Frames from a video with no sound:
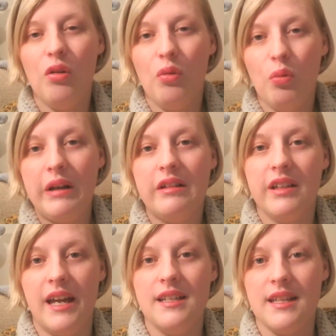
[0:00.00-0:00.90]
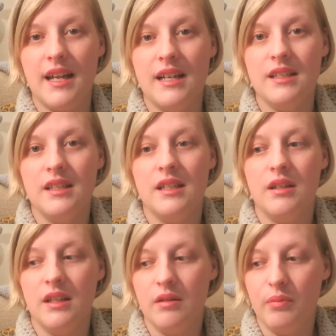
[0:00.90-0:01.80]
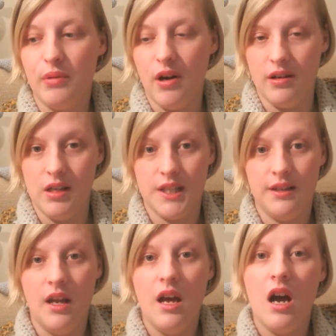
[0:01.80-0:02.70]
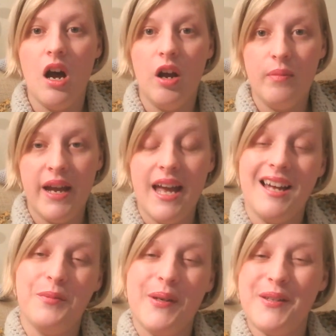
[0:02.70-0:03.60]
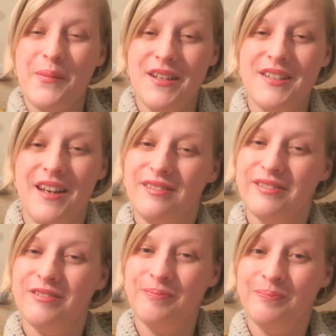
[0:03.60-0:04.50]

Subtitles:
will get that prize. I may add bits myself.